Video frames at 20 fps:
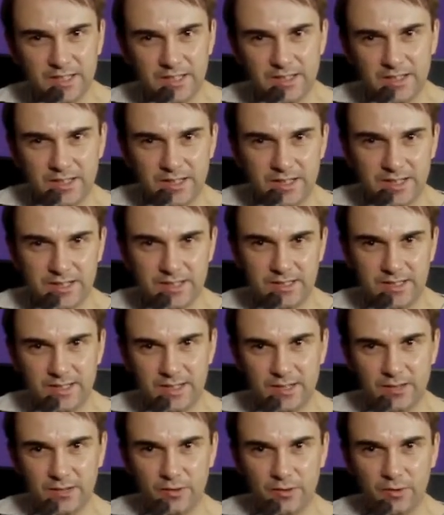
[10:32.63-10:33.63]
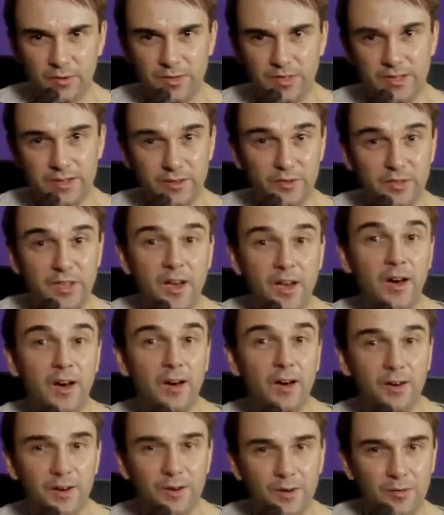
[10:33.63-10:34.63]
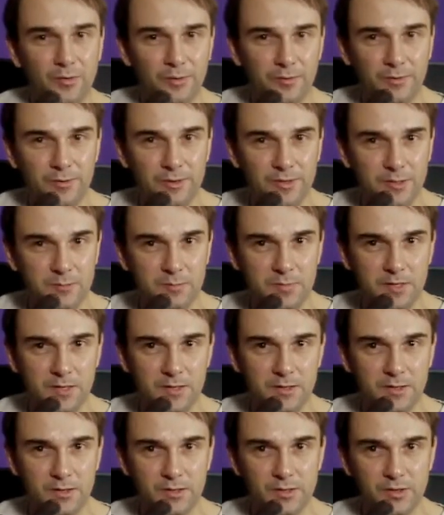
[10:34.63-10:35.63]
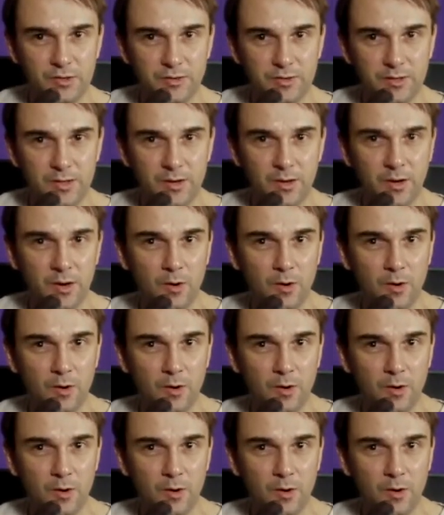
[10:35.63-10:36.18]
and then hit again on the of the first beat. So you get